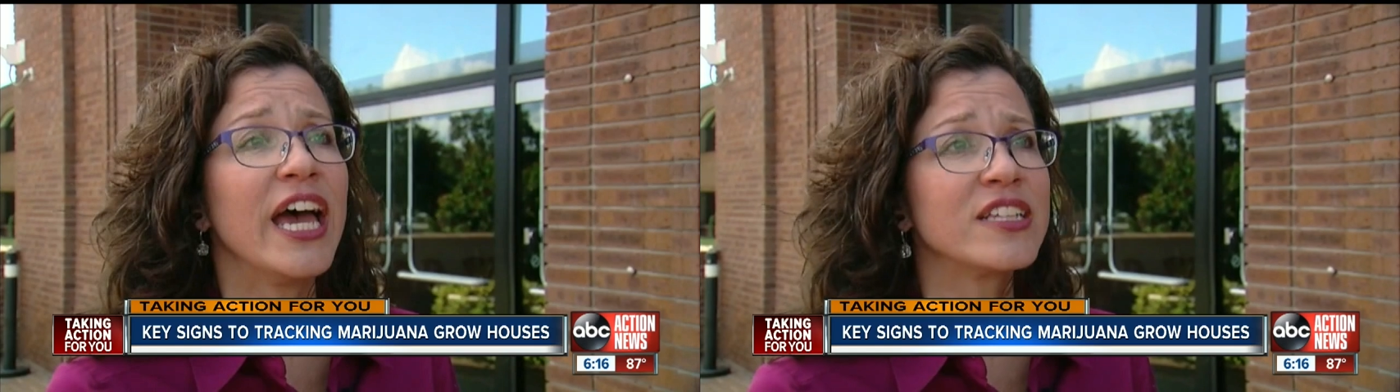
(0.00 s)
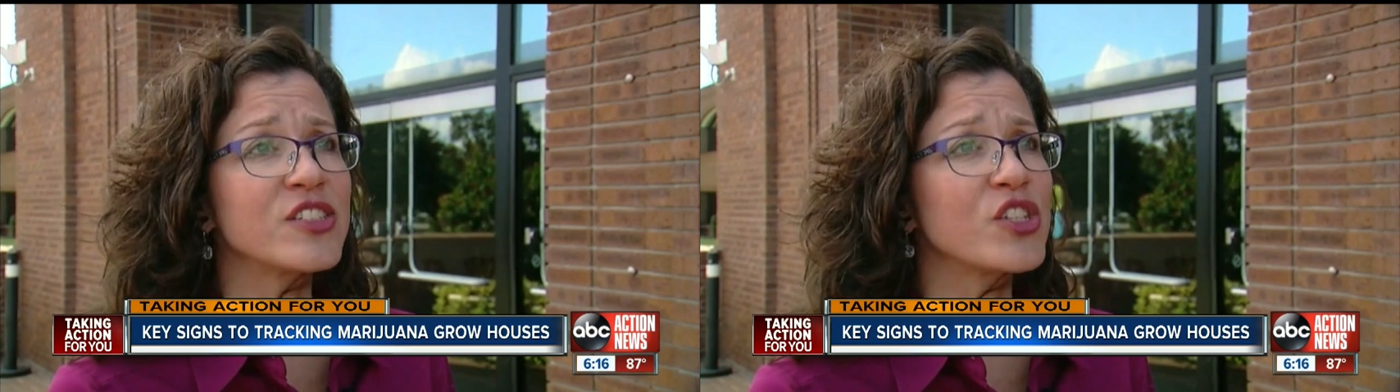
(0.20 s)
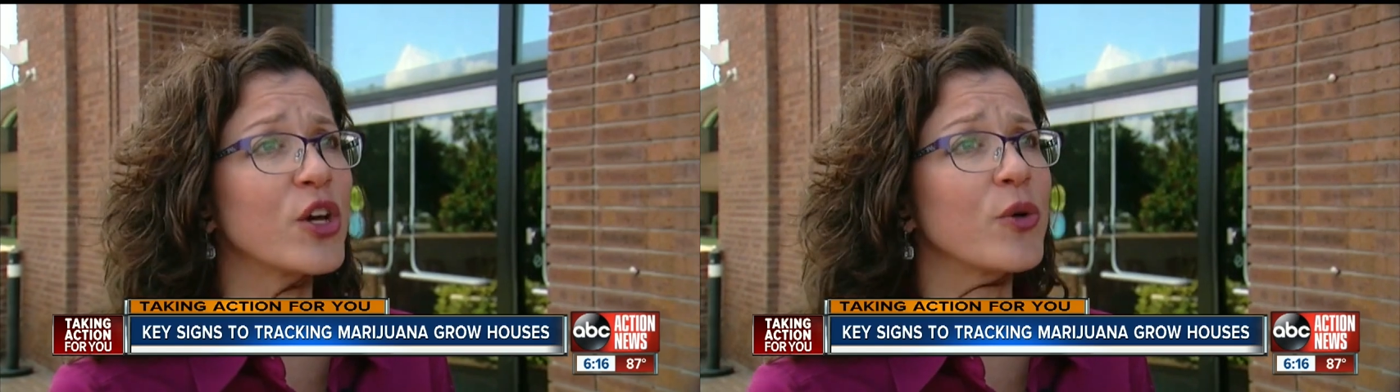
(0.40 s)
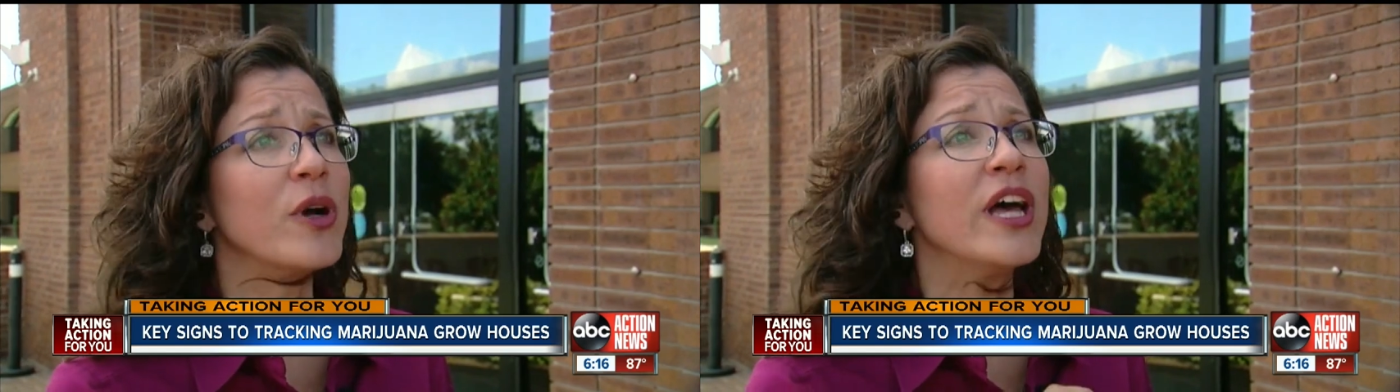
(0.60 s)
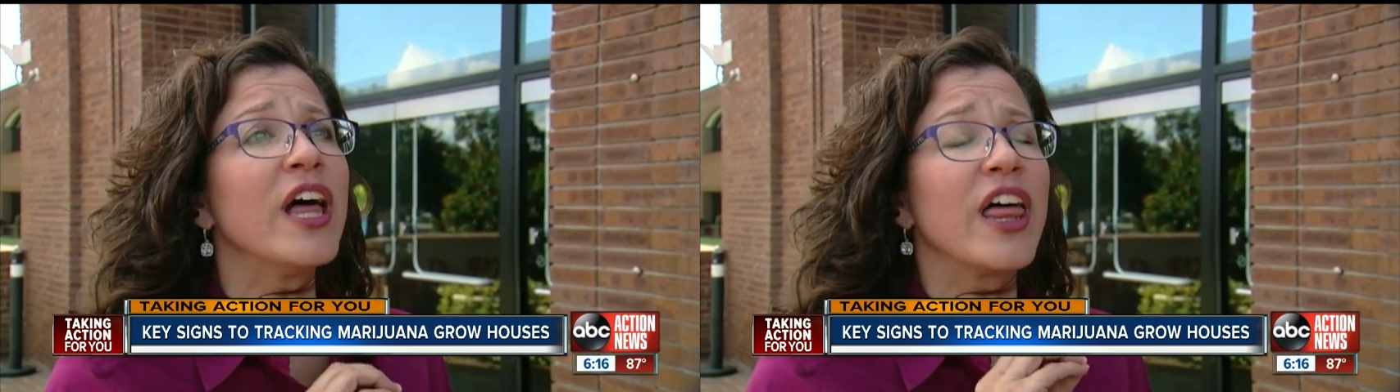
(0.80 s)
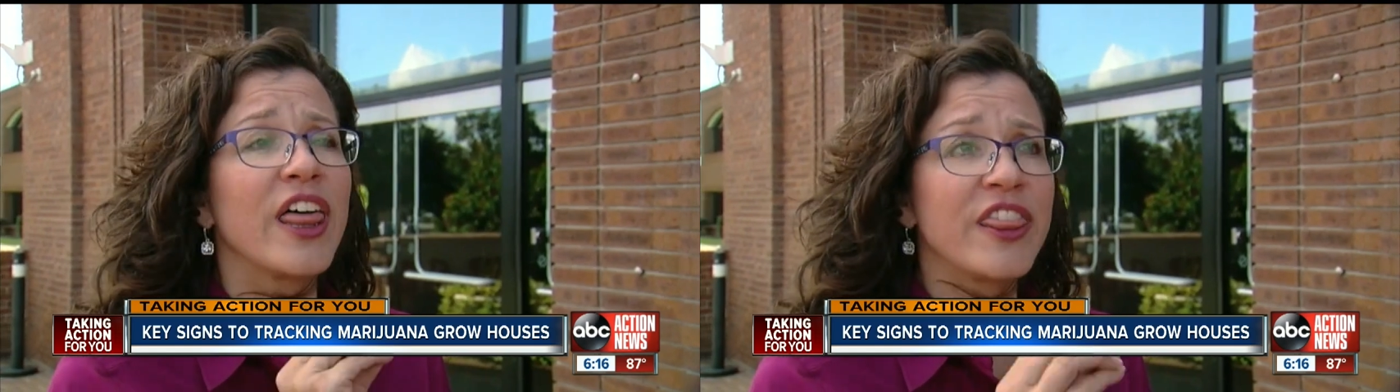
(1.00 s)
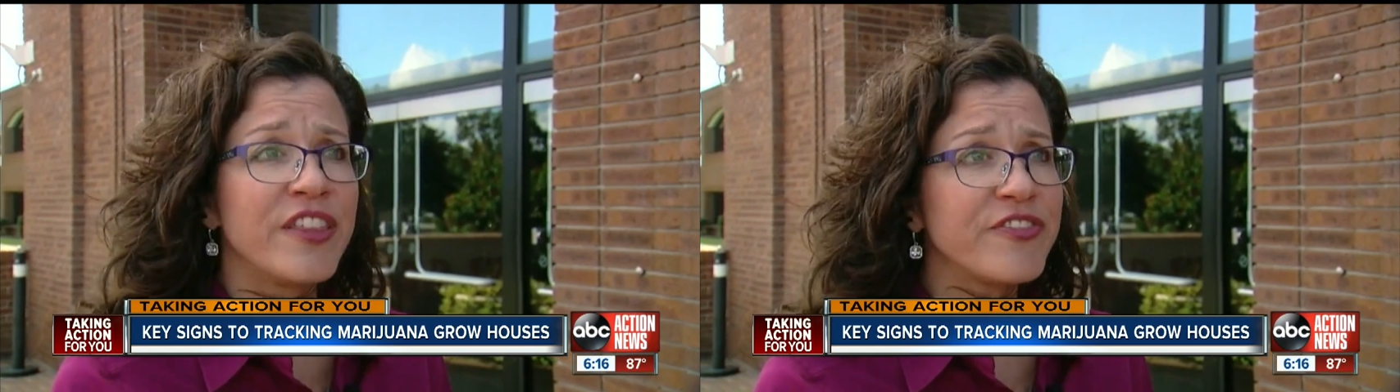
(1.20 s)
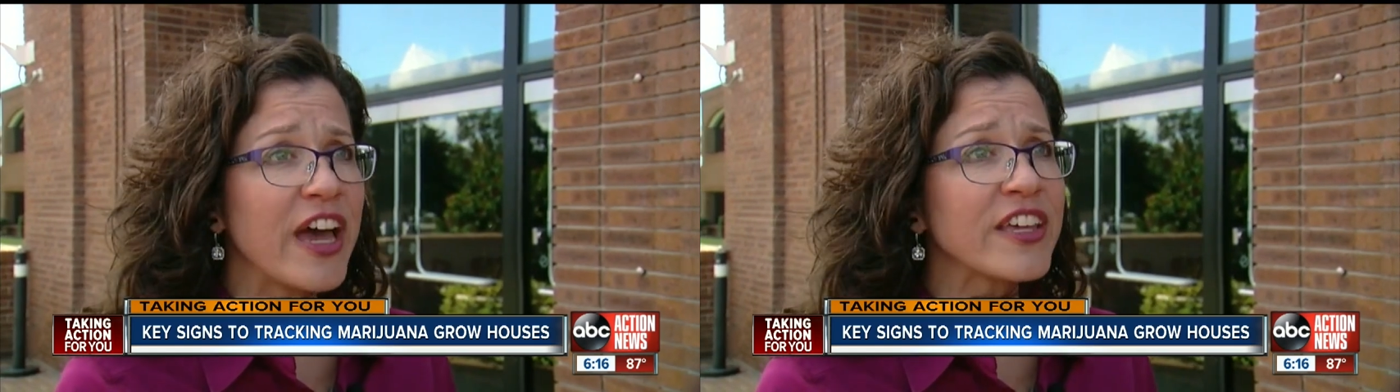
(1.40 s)
And so
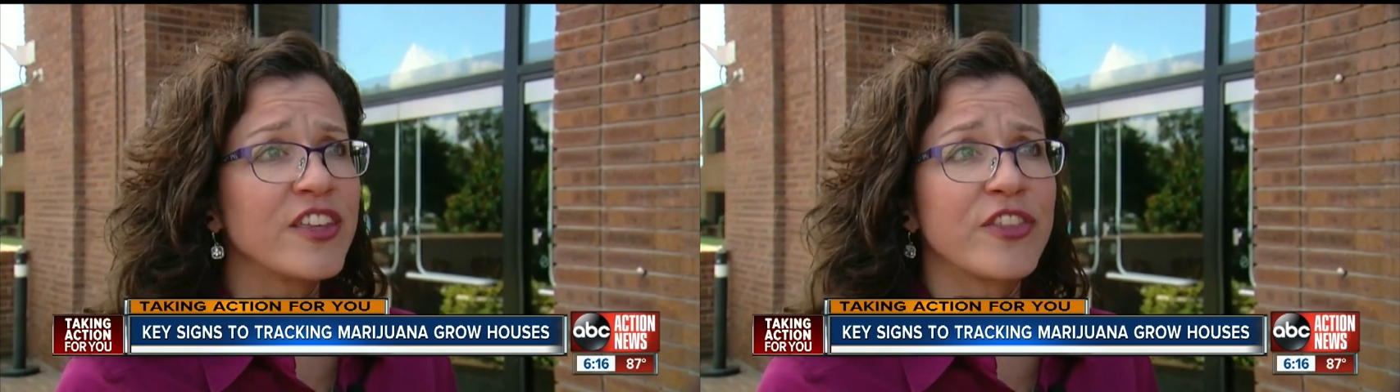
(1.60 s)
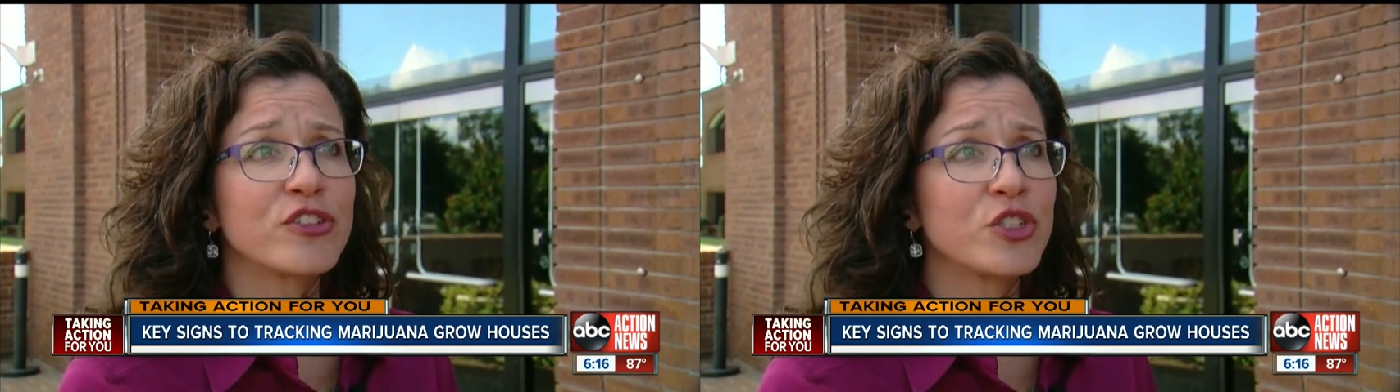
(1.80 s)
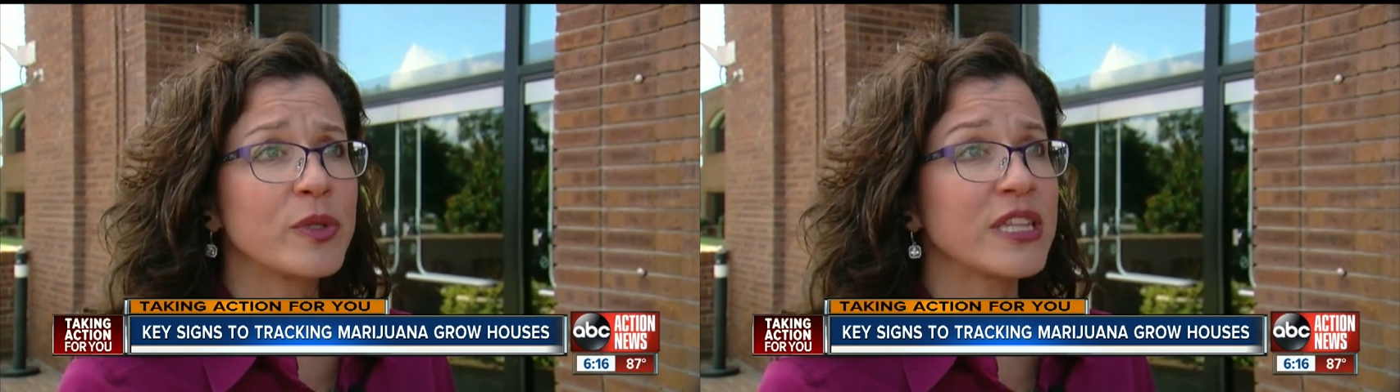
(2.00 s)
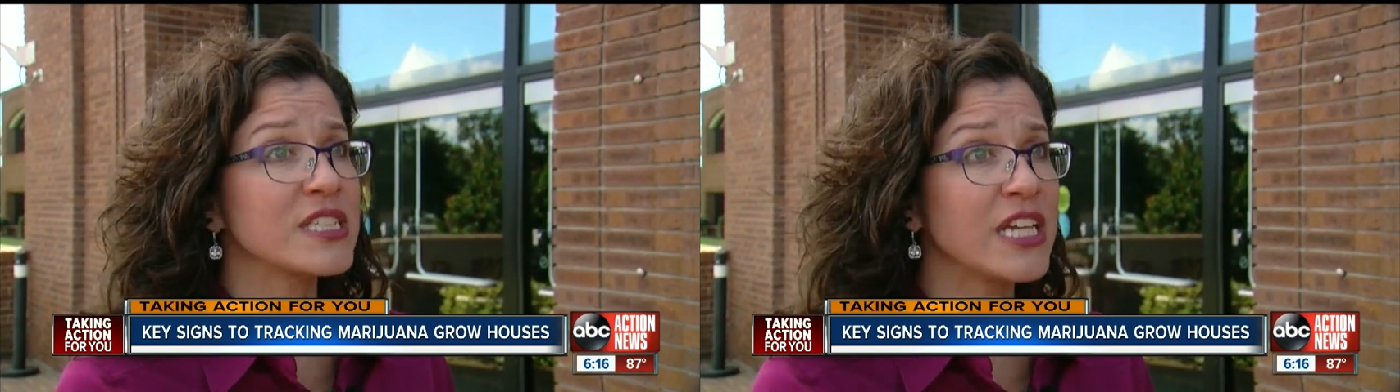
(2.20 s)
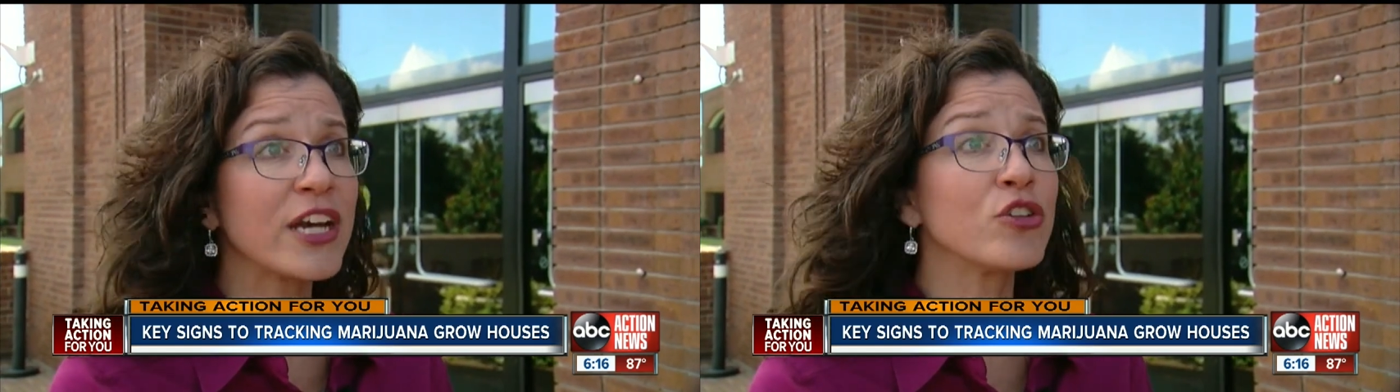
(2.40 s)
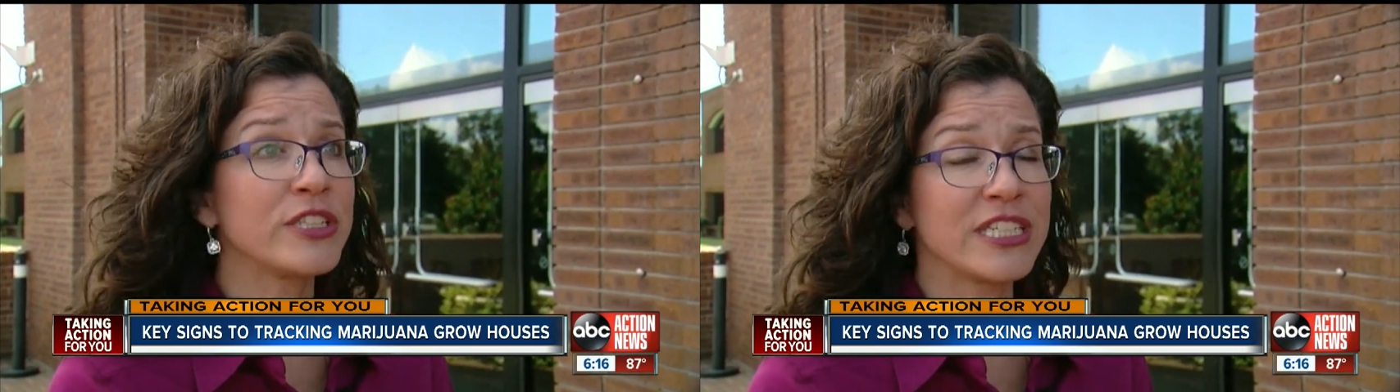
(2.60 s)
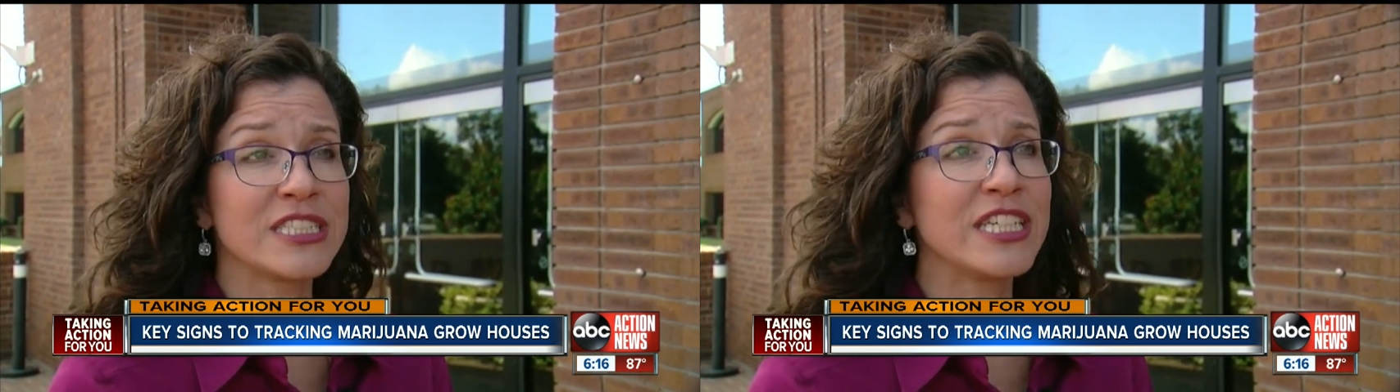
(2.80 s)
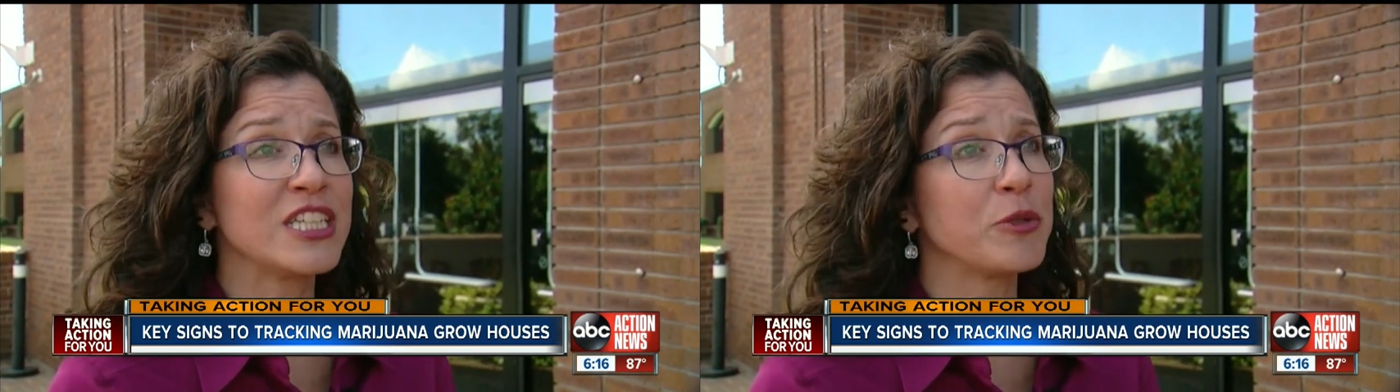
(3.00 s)
the fact that they're doing this not only
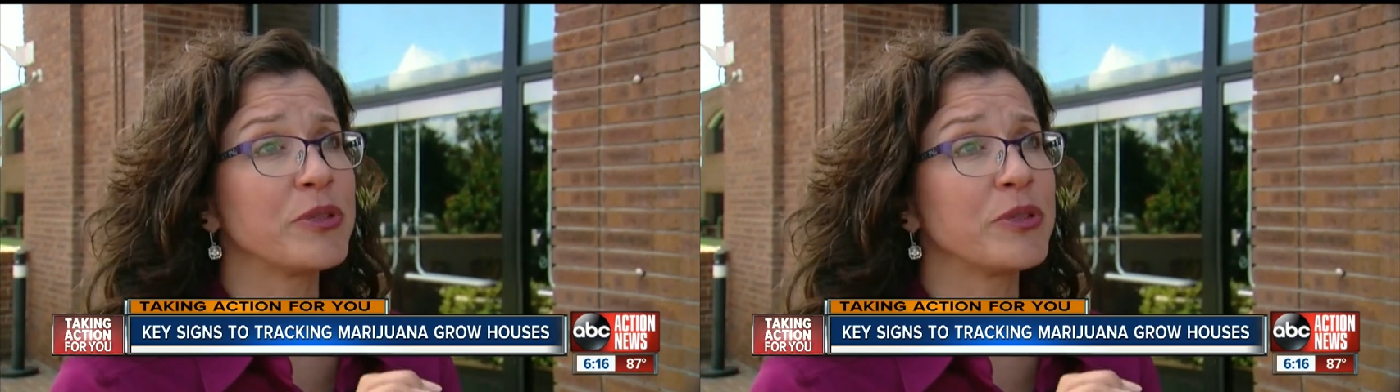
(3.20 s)
illegally,